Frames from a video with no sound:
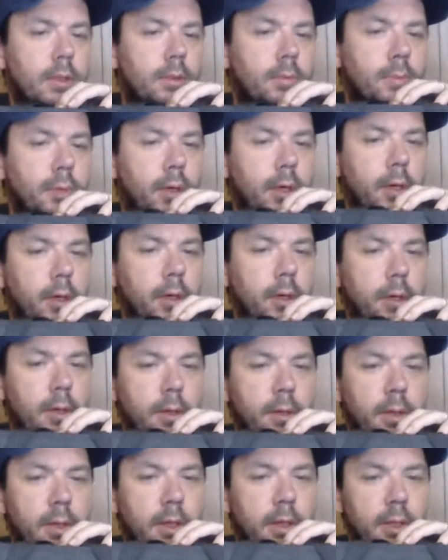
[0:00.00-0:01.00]

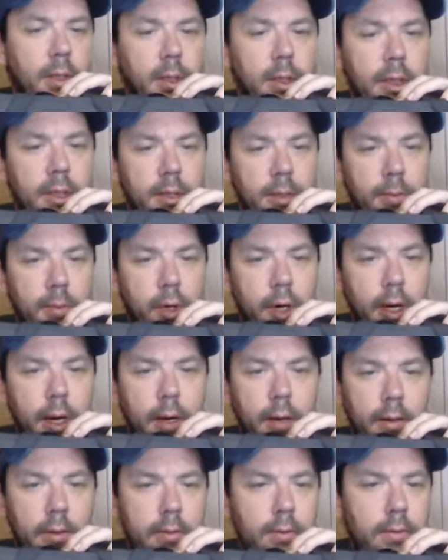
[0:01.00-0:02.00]
It's a decent
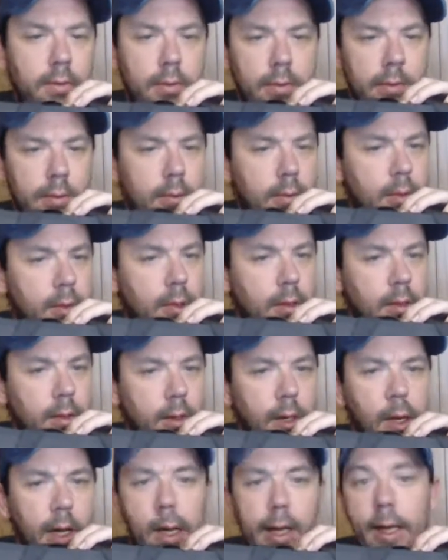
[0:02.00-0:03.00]
brand,
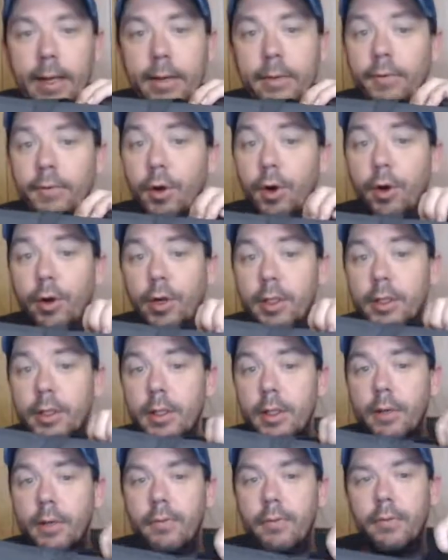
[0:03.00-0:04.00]
I guess, for artist
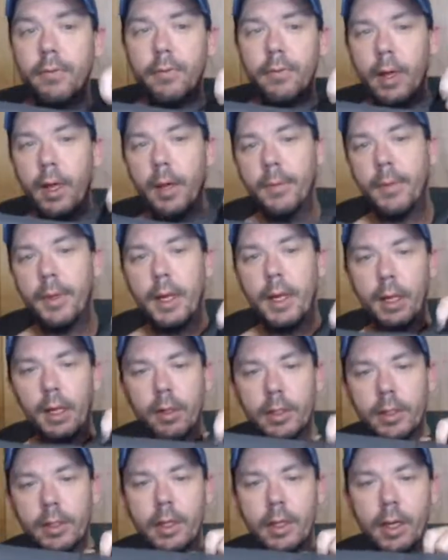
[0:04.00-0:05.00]
stuff. I mean, I
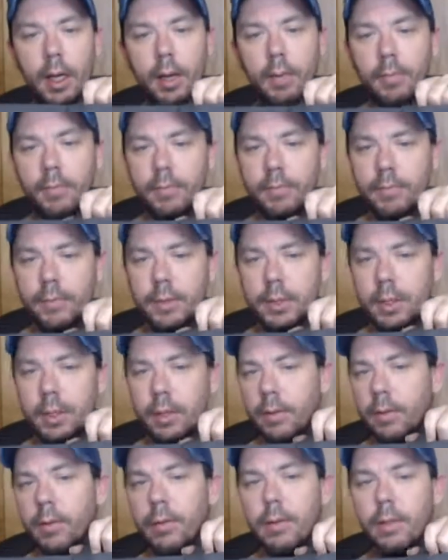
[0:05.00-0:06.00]
looked it up,
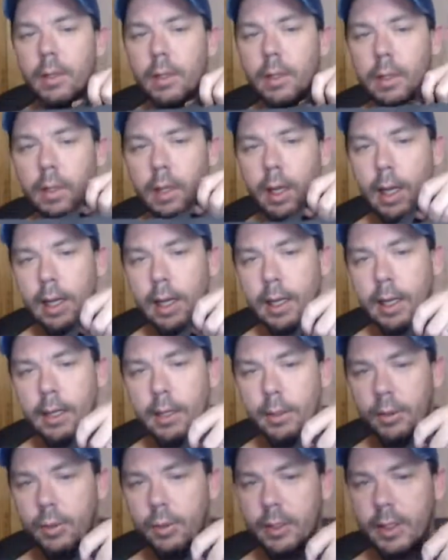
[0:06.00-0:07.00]
so I kind of
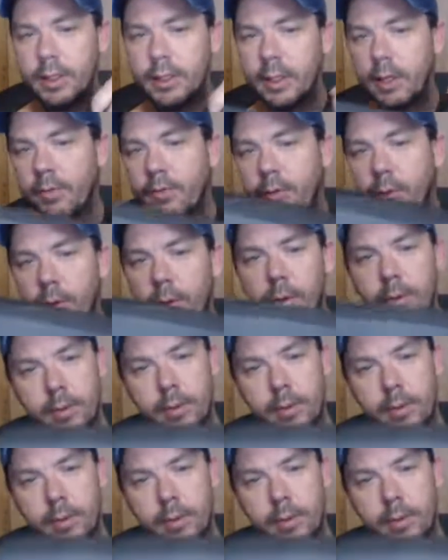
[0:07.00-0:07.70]
know what they sell for.